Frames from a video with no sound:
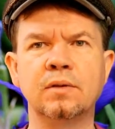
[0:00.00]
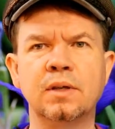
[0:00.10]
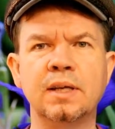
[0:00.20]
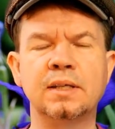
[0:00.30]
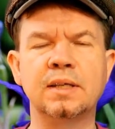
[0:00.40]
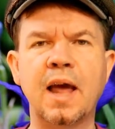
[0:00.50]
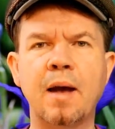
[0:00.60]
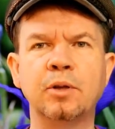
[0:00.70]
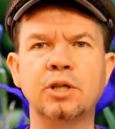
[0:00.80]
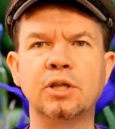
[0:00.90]

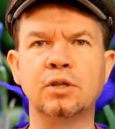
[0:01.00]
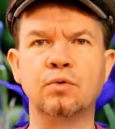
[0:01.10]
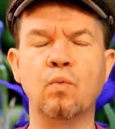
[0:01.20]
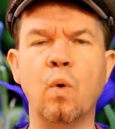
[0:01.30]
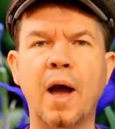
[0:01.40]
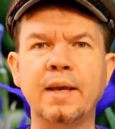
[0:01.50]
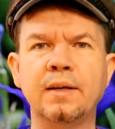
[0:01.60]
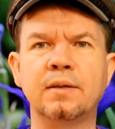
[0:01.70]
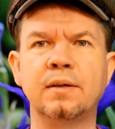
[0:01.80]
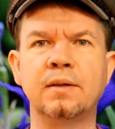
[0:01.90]
establishes
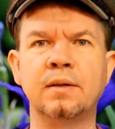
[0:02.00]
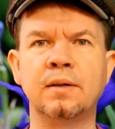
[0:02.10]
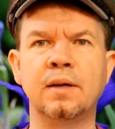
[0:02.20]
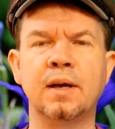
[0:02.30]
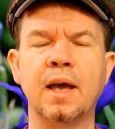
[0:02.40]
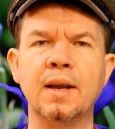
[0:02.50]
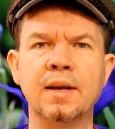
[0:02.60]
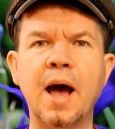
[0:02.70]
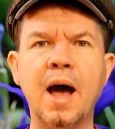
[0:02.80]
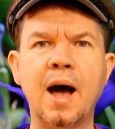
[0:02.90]
white and
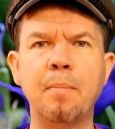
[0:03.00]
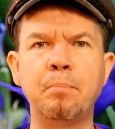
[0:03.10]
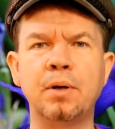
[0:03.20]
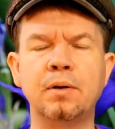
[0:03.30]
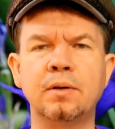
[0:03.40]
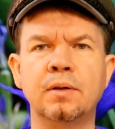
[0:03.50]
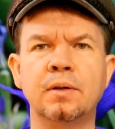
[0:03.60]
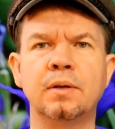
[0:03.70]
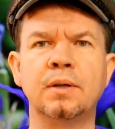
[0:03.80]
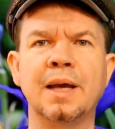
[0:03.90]
up
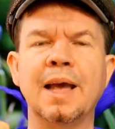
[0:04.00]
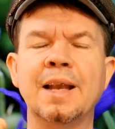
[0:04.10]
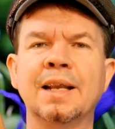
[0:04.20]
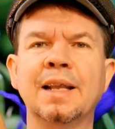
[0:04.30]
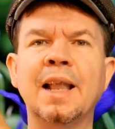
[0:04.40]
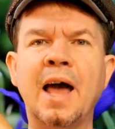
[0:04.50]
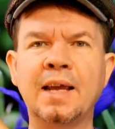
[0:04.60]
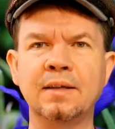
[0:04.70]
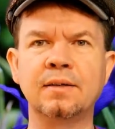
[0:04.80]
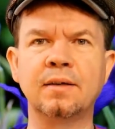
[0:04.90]
and
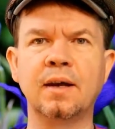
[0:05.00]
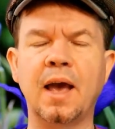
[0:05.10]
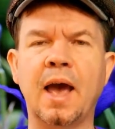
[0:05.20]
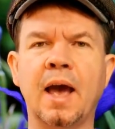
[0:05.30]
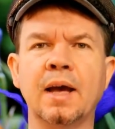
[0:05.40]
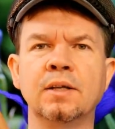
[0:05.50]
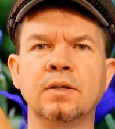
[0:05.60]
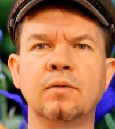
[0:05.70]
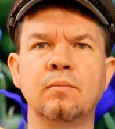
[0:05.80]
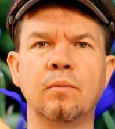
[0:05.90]
light
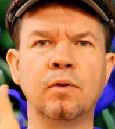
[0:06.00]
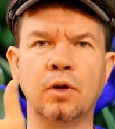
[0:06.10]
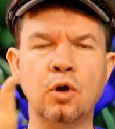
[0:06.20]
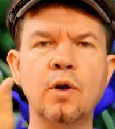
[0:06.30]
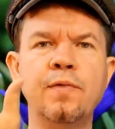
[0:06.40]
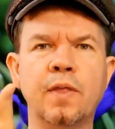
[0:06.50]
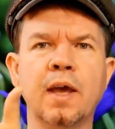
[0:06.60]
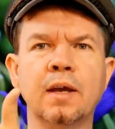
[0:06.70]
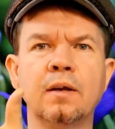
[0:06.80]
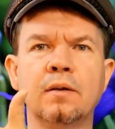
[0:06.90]
as the good
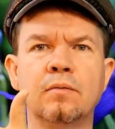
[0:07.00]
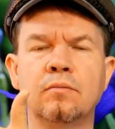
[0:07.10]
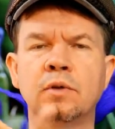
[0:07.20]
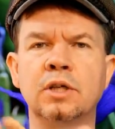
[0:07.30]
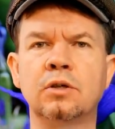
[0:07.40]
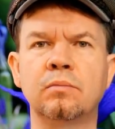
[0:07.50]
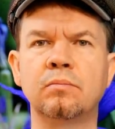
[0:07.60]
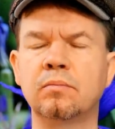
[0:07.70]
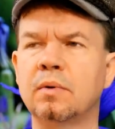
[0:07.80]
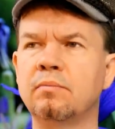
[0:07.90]
thing, which
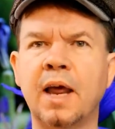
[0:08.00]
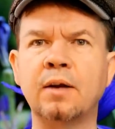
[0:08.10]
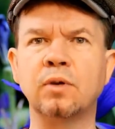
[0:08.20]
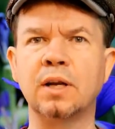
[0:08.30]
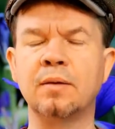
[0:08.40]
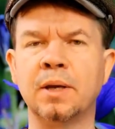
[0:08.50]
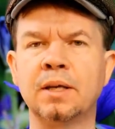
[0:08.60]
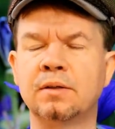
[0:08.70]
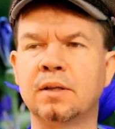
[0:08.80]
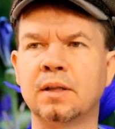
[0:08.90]
naturally
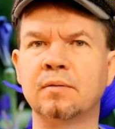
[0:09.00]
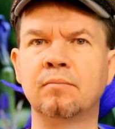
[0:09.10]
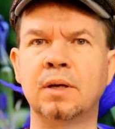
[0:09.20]
means that